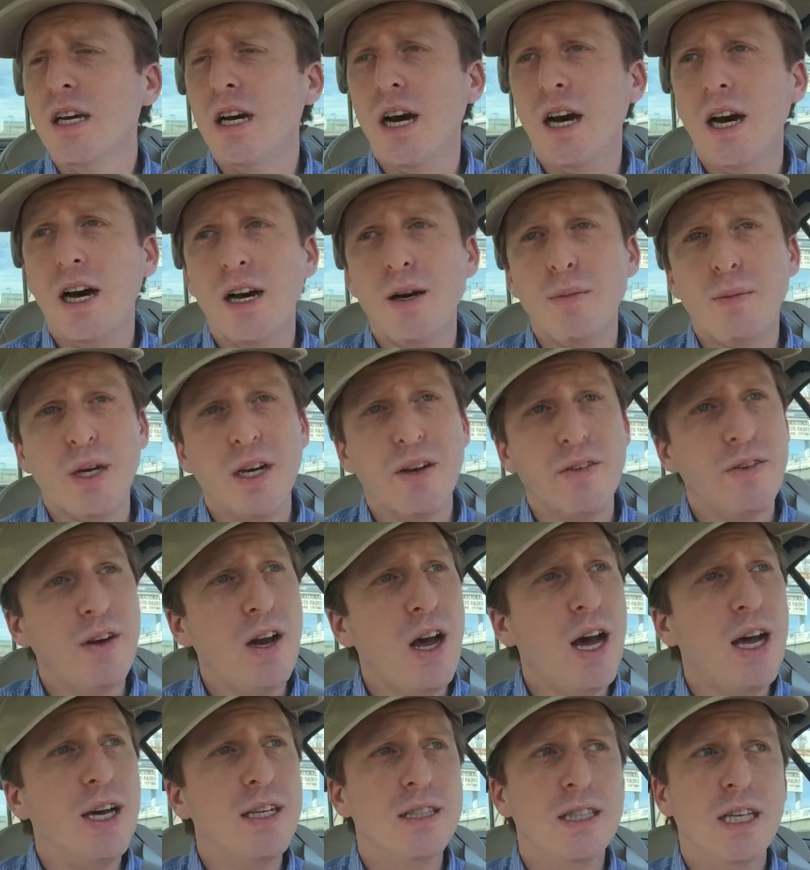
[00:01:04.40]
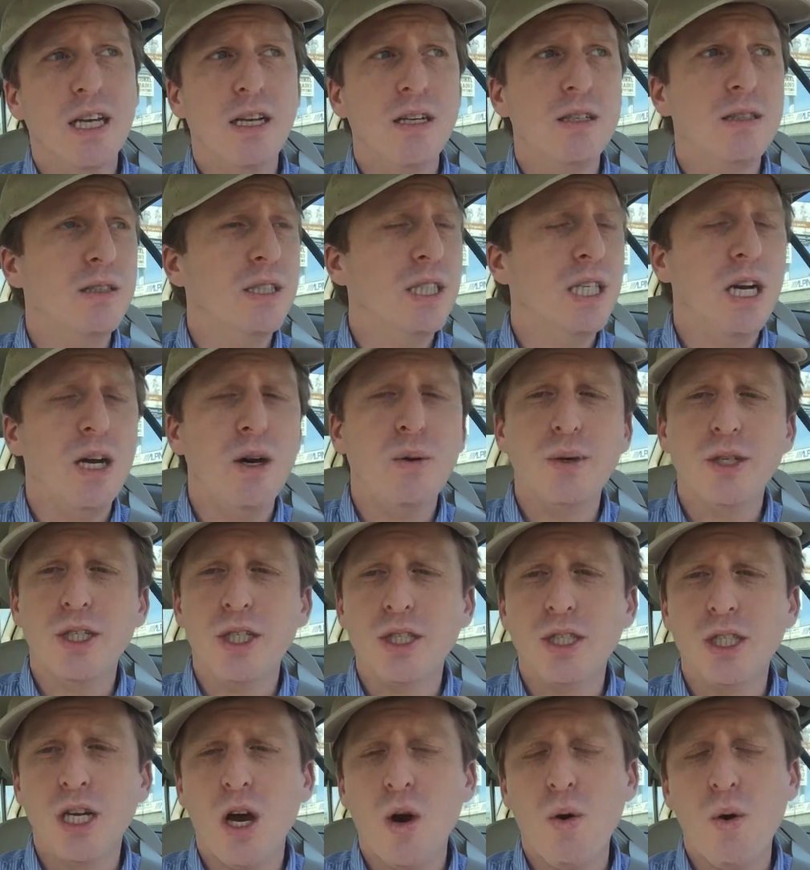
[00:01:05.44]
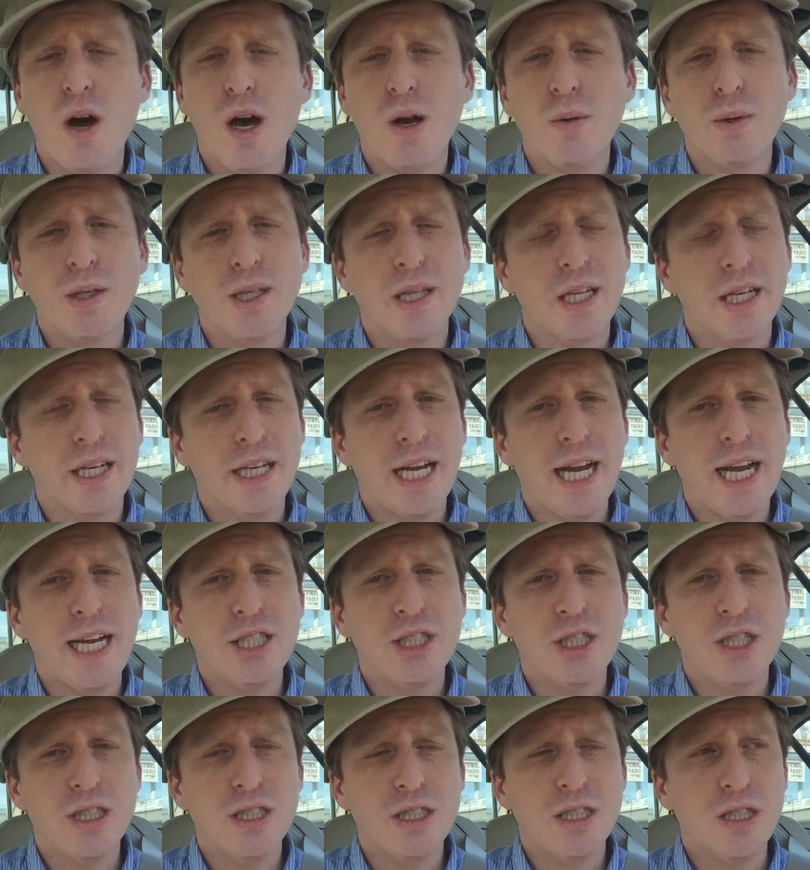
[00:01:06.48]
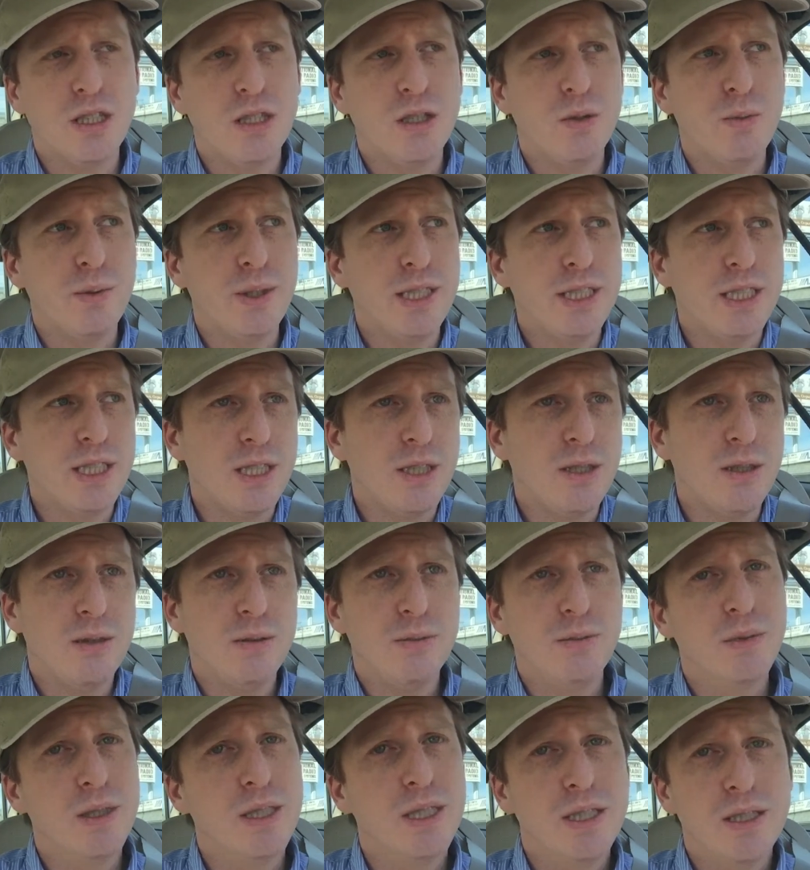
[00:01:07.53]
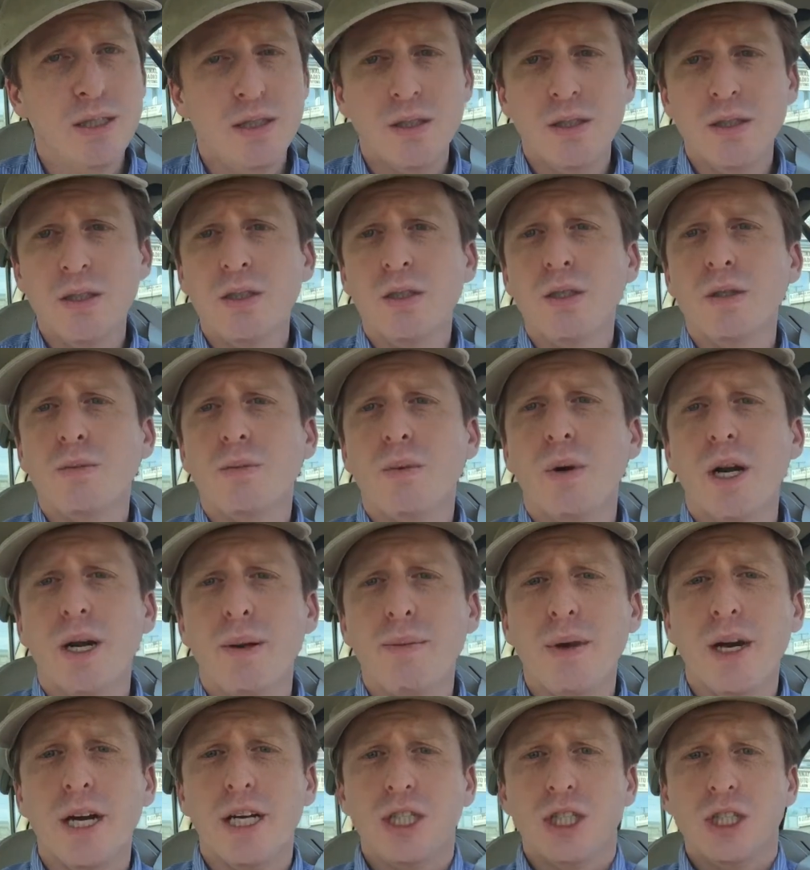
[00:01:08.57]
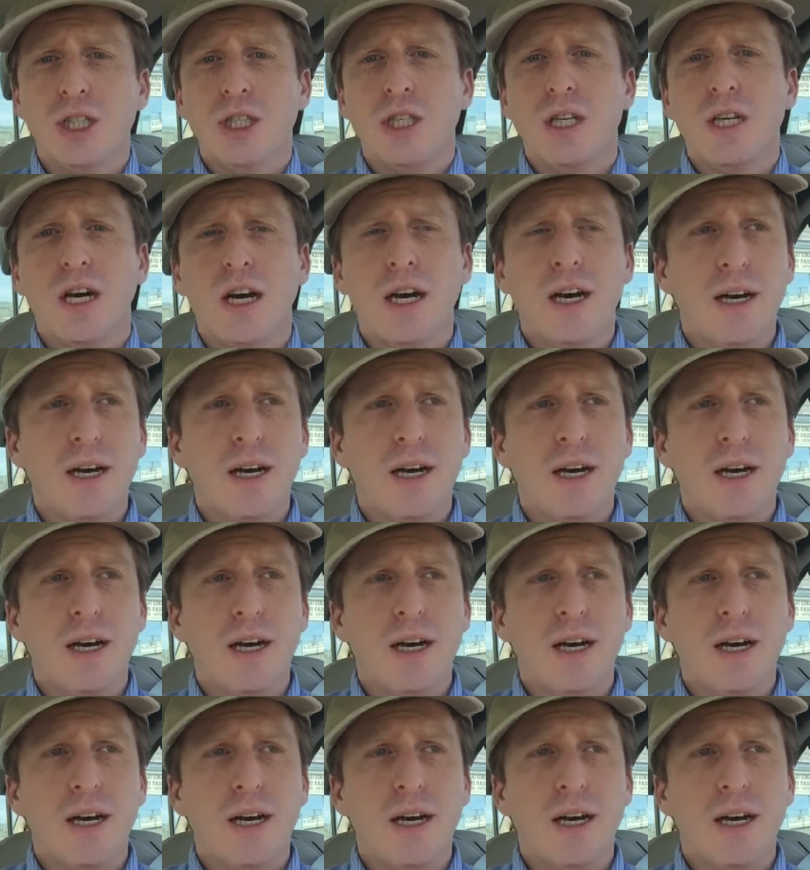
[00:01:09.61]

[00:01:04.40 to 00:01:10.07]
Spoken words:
But if not, then, you know, we just go on with litigation, do what we do. Pretty much, we're